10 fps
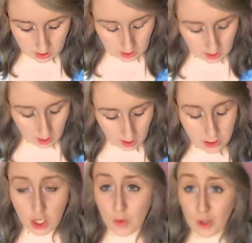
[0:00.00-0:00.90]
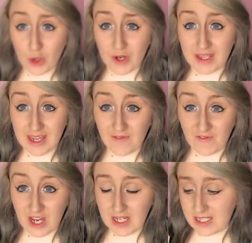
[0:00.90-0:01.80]
the Soap and Glory Thick and
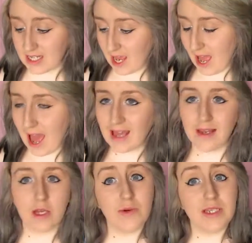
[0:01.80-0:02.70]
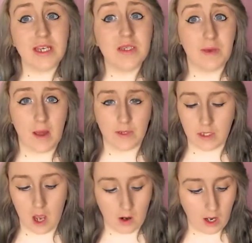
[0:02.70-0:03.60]
Fast, and I don't want to say it's a bad
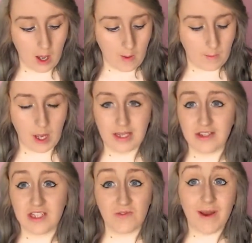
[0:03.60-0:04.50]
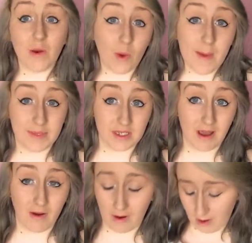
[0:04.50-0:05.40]
mascara, but it's just a very wet
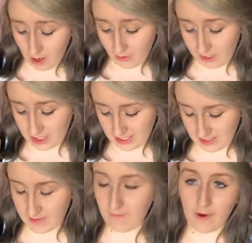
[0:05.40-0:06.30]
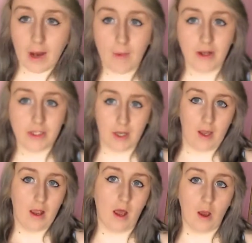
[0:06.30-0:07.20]
mascara, which is very much
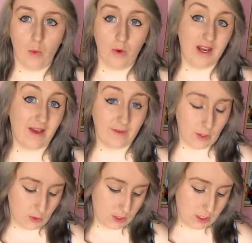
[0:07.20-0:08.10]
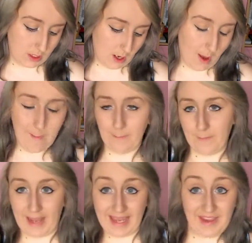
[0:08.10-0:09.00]
like I would have used
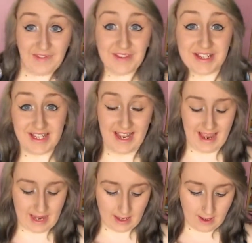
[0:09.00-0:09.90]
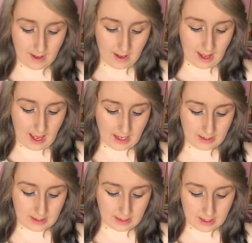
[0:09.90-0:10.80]
back in the day.
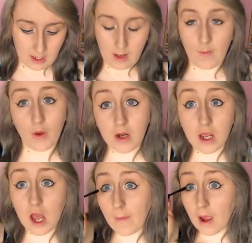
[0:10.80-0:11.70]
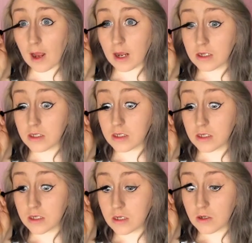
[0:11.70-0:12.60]
And I'm not going my eyelashes
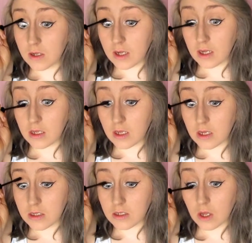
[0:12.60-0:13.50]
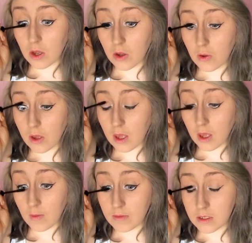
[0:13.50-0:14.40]
because I didn't do that either. So,
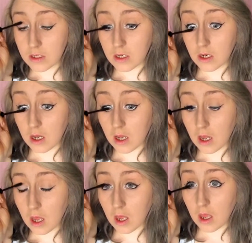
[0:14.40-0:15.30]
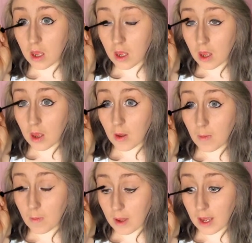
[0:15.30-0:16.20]
yep, just going to
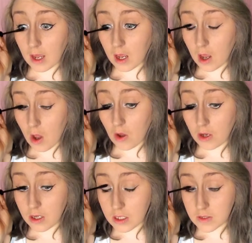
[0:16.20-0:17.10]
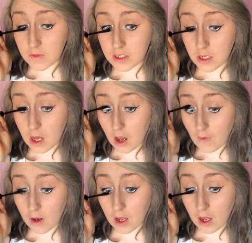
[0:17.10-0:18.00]
pack on this
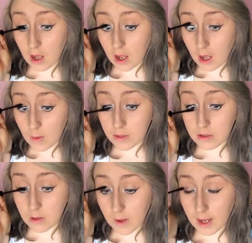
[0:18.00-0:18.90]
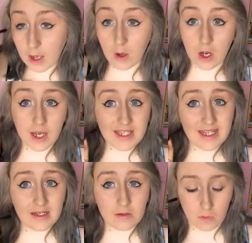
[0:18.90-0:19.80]
mascara. Absolutely pack it on.
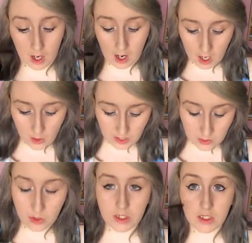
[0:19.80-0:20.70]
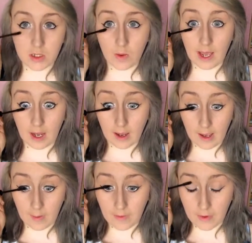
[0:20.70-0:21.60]
I always wanted to wear like
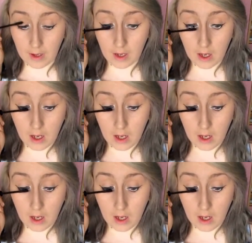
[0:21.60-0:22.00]
absolutely